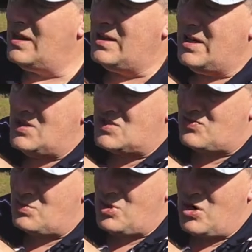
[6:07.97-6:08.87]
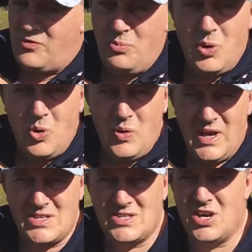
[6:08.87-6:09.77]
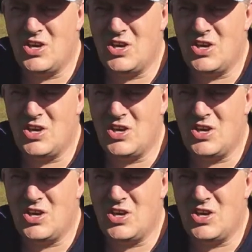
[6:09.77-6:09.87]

lid is removable, and so